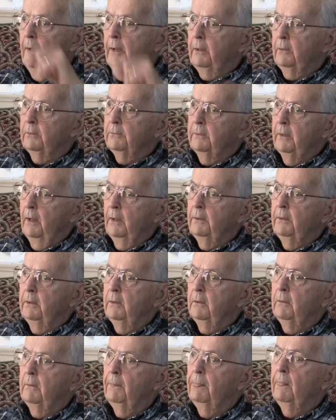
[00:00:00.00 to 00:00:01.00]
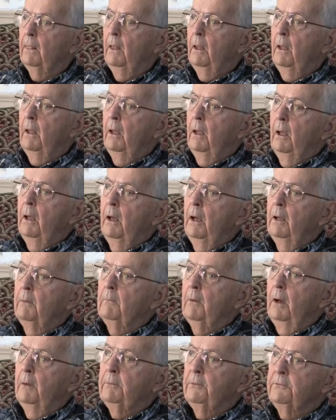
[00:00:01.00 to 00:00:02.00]
anchored down there, and
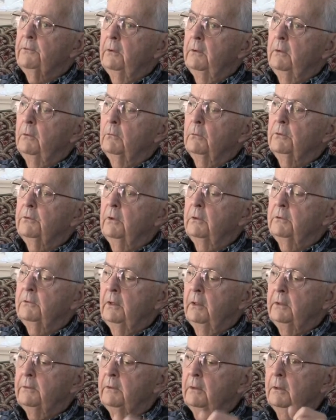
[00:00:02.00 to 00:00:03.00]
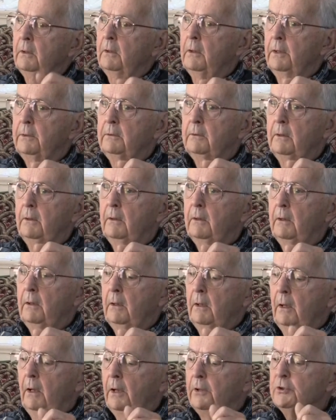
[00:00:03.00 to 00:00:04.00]
my position was to take the gun
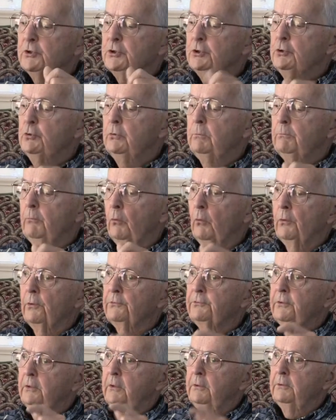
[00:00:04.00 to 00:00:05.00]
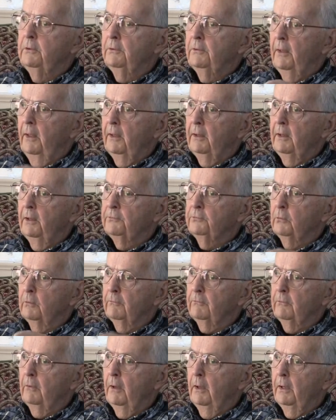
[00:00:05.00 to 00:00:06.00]
and shoot bullets into that as we were
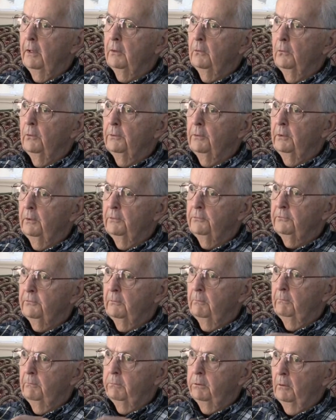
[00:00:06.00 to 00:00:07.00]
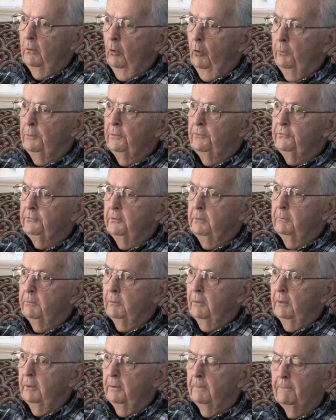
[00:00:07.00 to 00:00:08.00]
flying onto this open sea
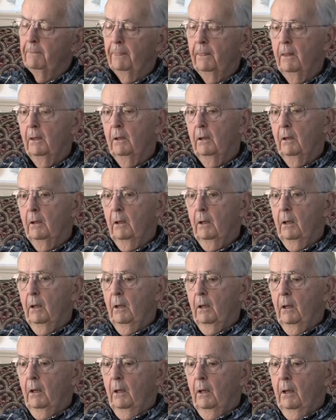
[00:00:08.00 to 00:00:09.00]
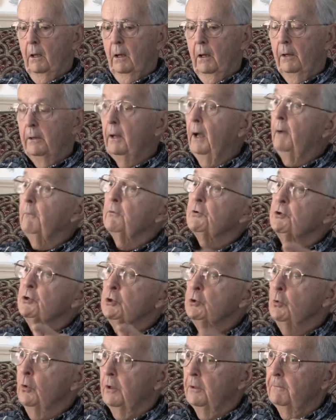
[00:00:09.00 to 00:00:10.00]
plane. And I was
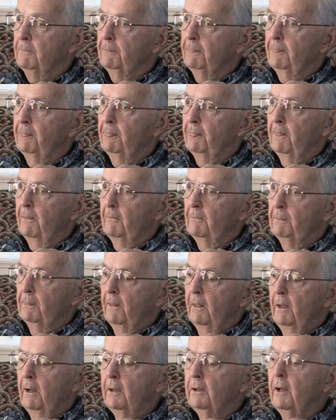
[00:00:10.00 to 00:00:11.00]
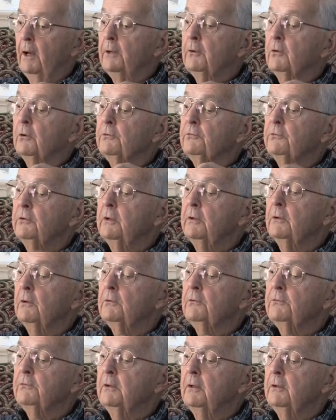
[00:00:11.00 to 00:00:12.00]
short, and I could see
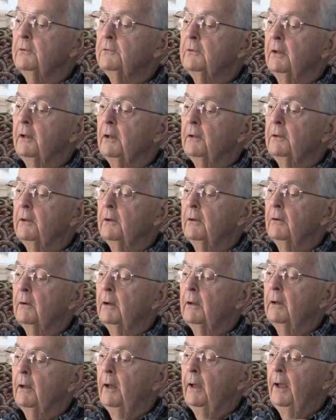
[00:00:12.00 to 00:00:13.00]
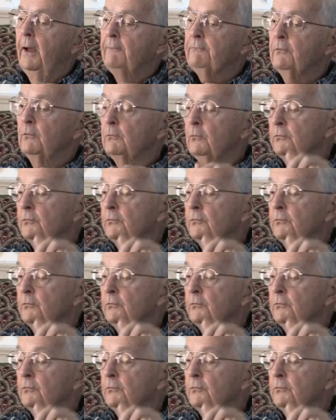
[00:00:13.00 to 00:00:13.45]
those things down there, and I had to,